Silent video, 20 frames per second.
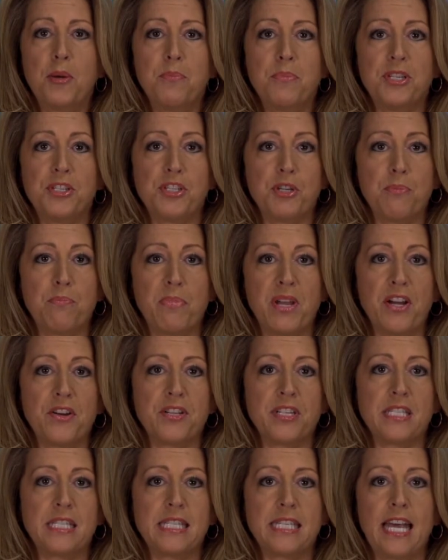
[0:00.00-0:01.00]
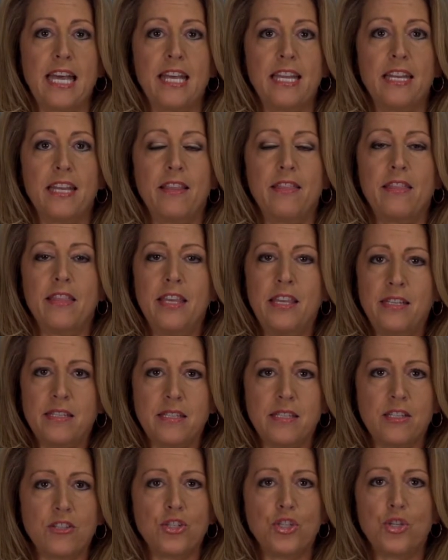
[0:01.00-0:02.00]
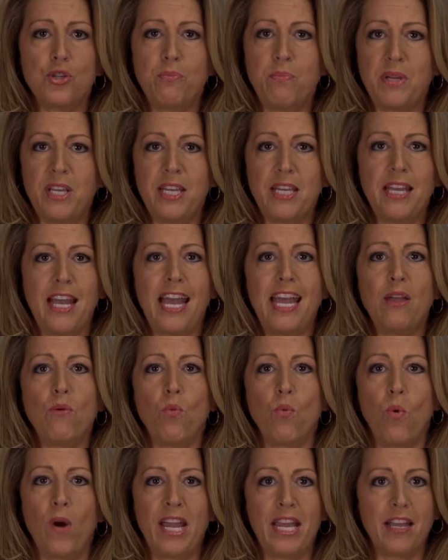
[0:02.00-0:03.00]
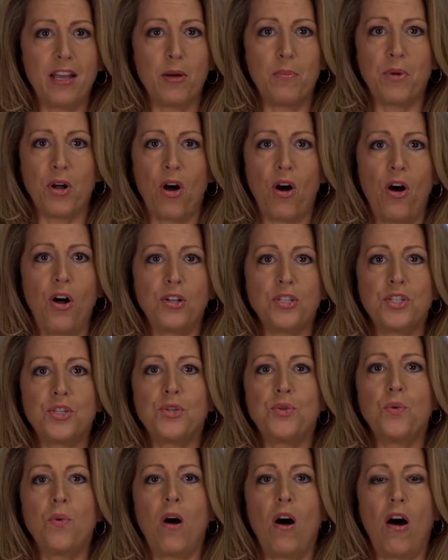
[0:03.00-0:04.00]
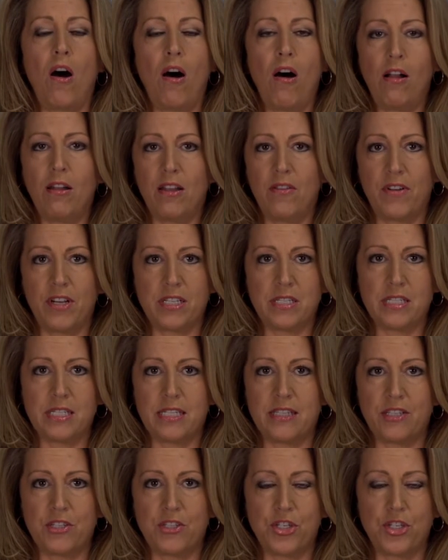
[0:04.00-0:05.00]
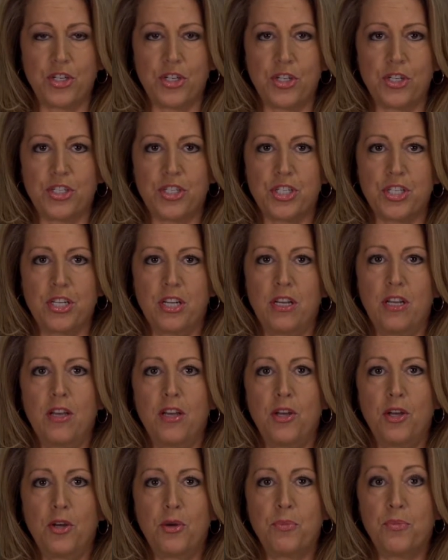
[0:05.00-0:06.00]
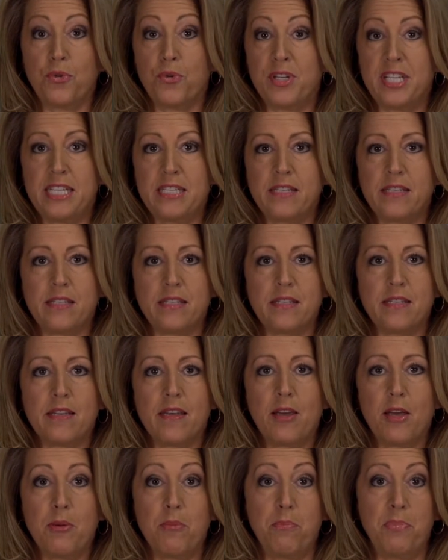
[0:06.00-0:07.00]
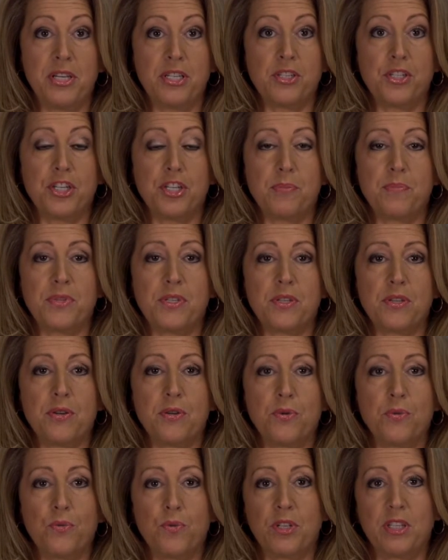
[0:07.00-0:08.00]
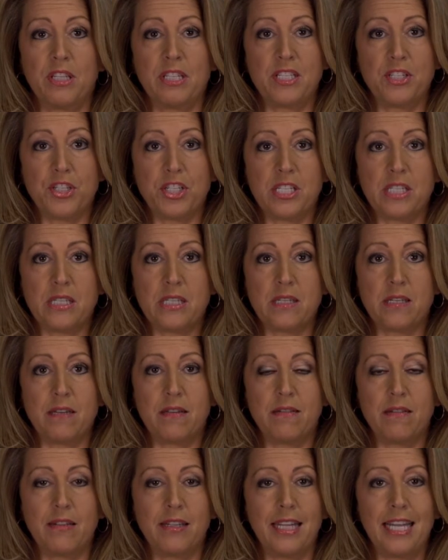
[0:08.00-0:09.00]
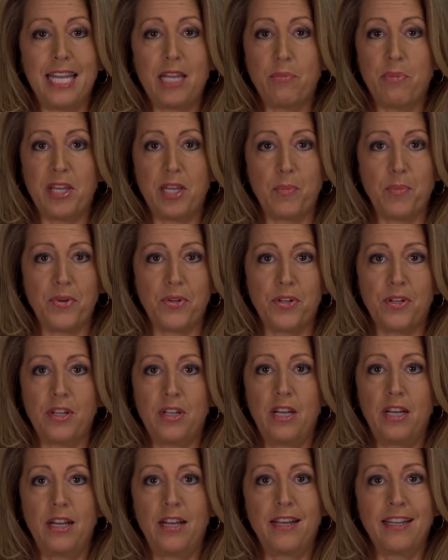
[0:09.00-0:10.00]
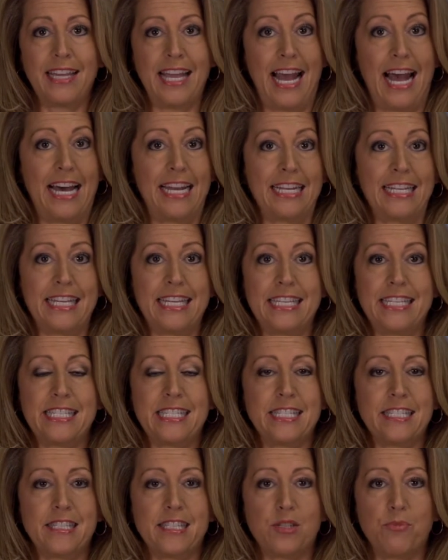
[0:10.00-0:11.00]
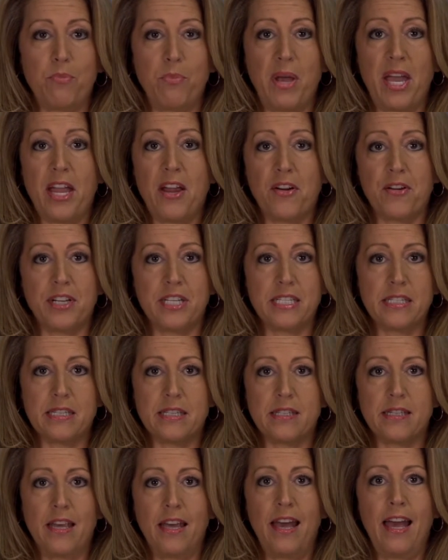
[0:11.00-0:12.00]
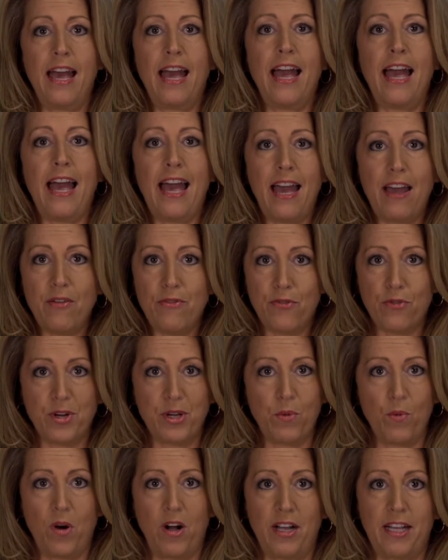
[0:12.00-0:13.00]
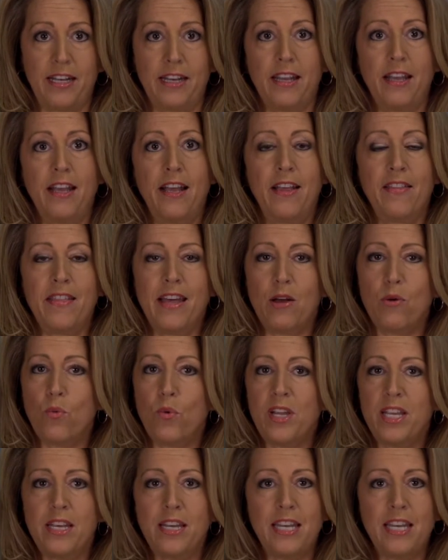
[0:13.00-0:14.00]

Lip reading: Bishop Barron said, "This should be a wake-up call to all of us in the church. Priests, bishops, religious, laypeople, catechists, parents, everyone, that we